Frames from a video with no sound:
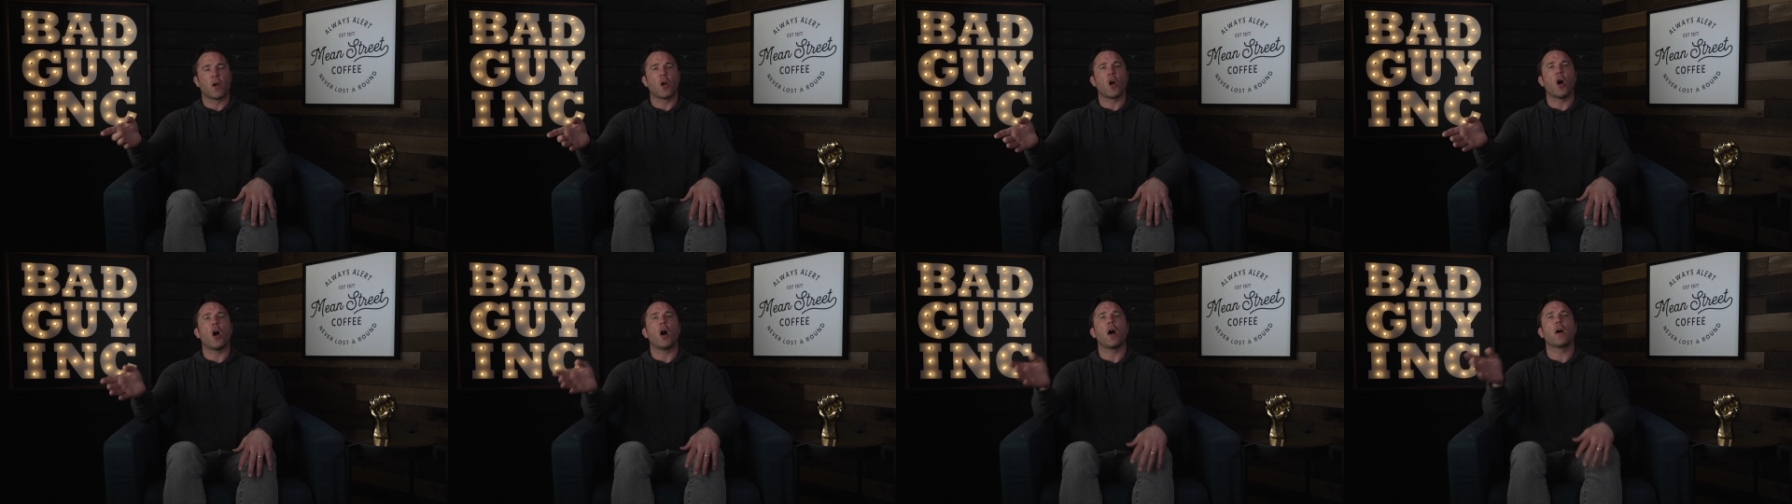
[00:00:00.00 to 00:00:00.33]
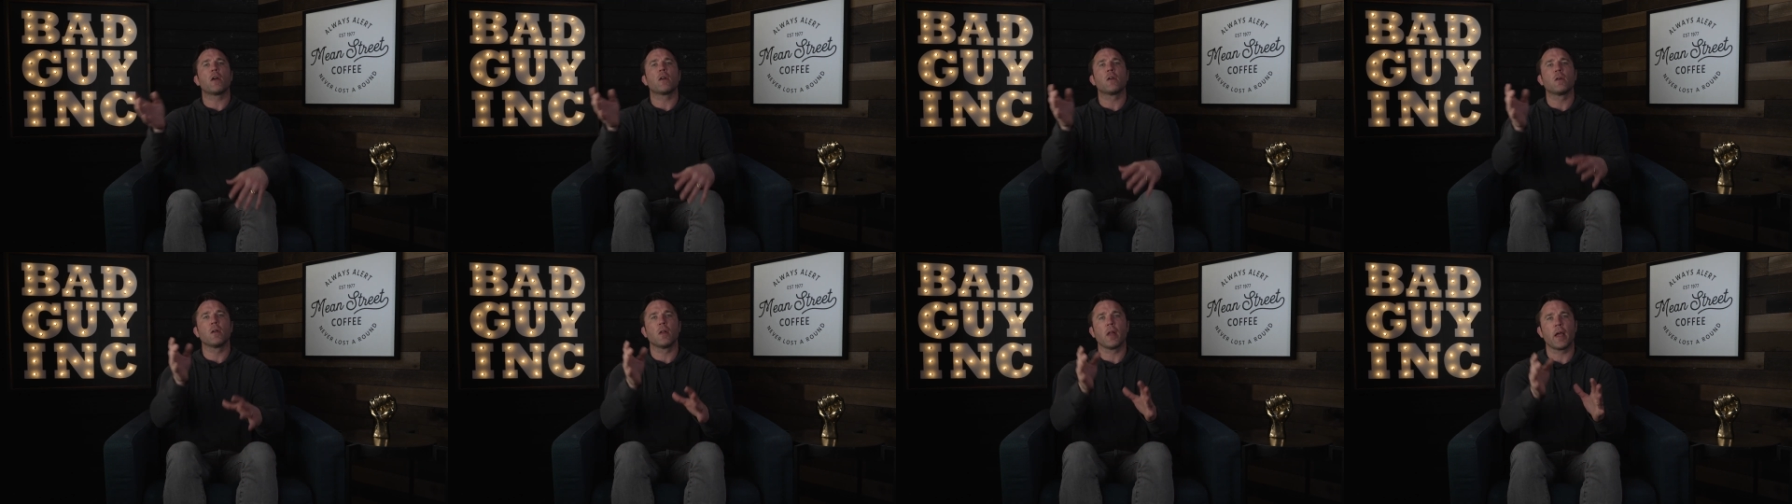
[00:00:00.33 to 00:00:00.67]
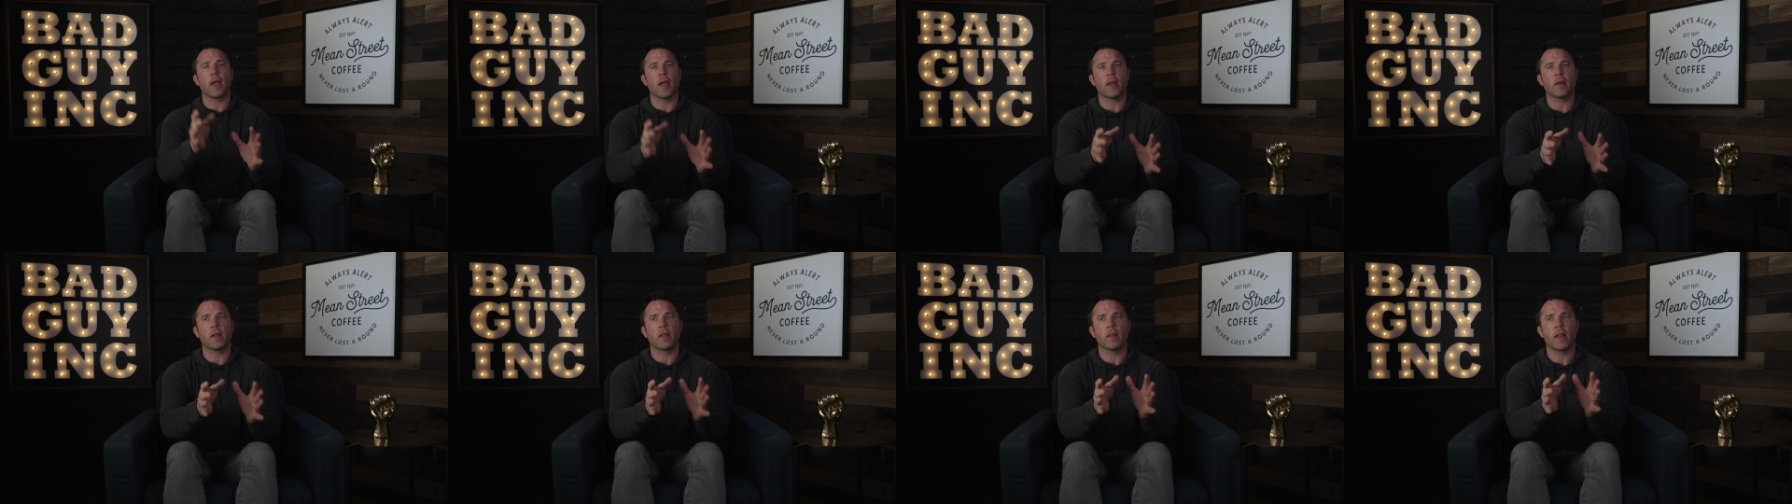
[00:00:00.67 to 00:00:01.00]
Conor
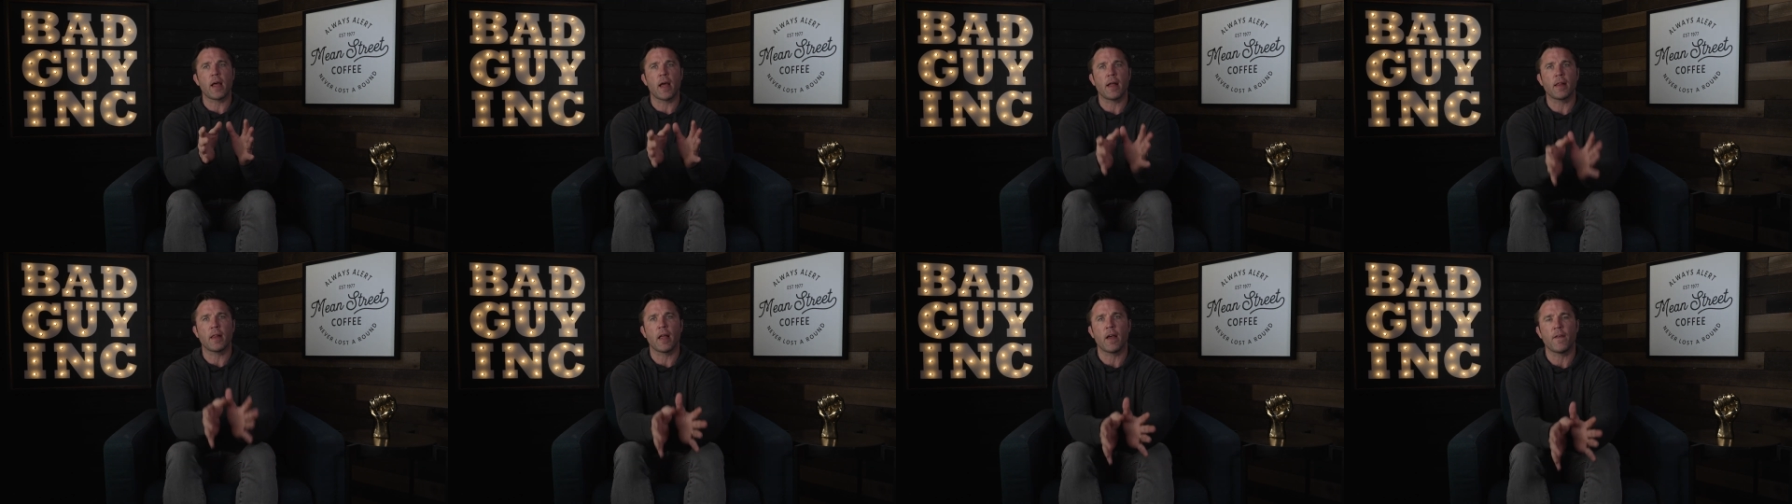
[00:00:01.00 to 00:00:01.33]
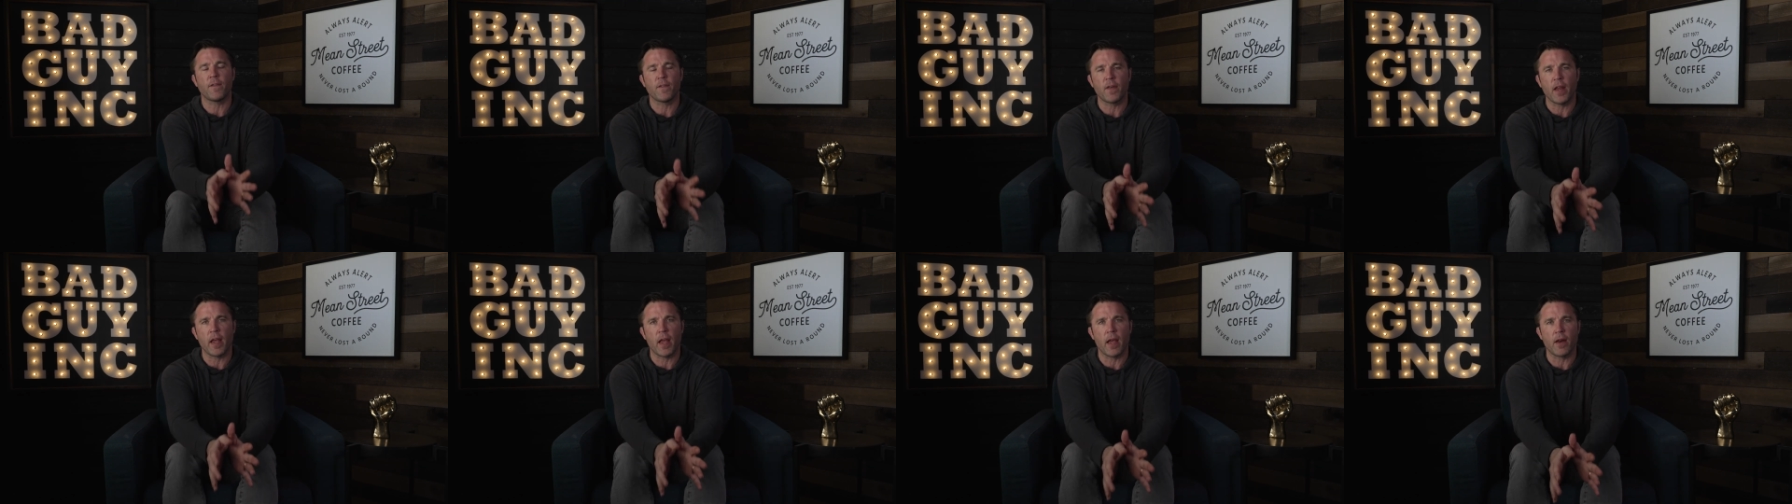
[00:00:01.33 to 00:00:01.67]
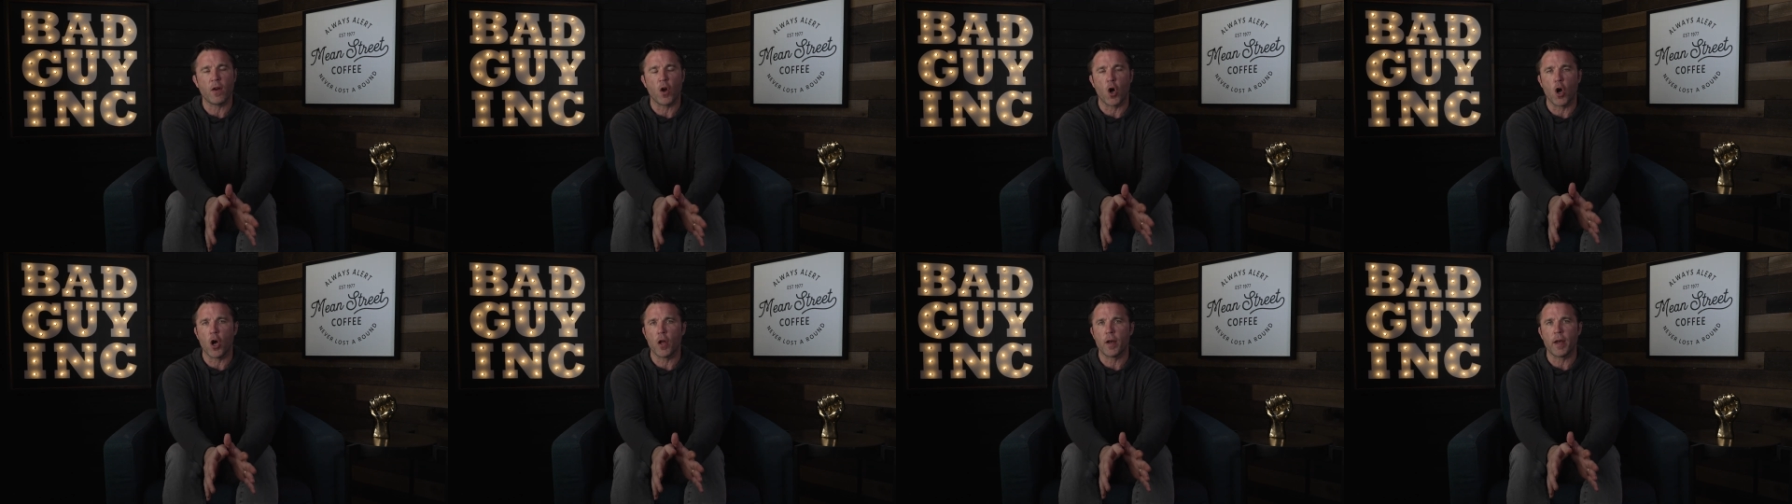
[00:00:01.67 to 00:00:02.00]
landed that left
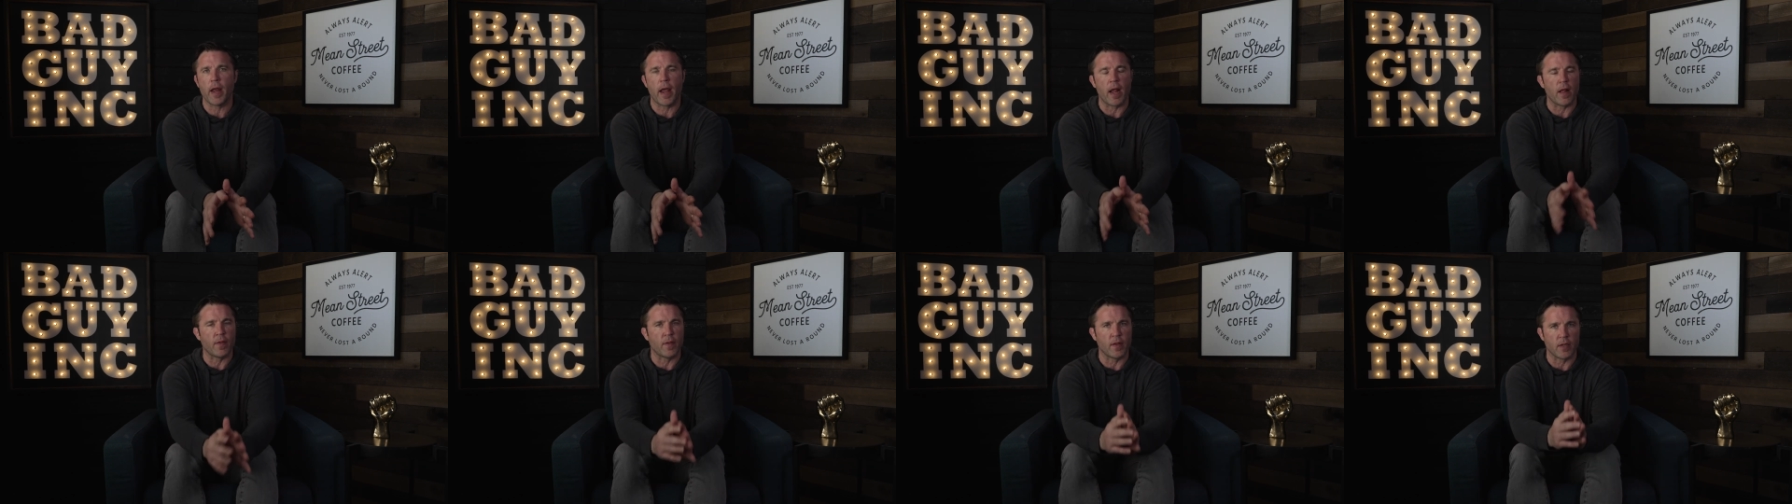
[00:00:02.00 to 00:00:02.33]
hand on Nate,